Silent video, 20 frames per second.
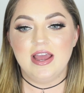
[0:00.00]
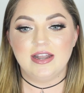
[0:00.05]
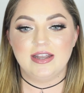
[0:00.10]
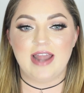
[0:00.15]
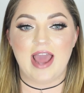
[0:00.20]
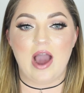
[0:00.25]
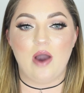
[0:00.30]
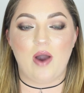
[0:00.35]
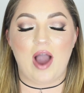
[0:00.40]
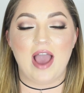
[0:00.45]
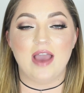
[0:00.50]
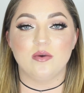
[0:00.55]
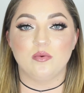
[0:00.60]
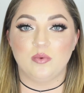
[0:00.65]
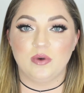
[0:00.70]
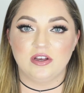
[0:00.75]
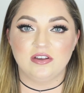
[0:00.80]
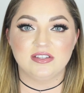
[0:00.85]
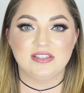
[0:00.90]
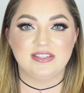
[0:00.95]
Now, I
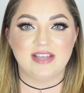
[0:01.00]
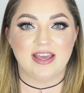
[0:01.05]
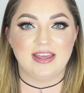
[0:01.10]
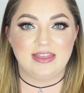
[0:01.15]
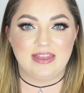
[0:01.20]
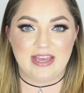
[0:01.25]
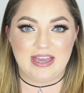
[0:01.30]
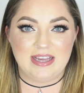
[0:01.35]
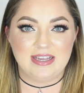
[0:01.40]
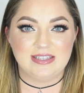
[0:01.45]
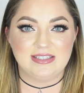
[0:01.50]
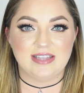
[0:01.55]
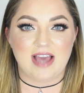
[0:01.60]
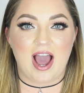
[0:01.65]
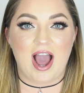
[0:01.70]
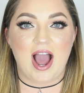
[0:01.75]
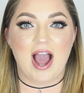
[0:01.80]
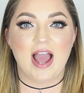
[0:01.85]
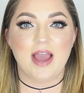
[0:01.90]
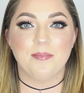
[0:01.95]
will say this,
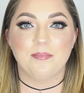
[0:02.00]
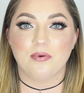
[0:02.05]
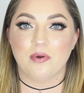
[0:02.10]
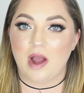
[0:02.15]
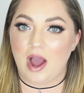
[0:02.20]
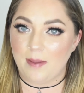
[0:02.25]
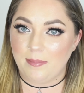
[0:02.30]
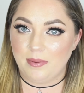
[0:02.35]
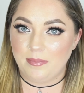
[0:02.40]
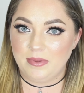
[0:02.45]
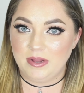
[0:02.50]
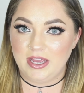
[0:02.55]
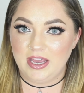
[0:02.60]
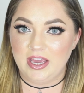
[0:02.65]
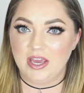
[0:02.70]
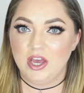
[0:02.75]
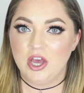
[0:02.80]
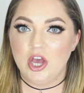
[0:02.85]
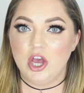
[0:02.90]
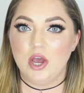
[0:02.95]
I
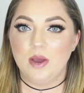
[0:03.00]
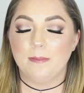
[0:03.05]
probably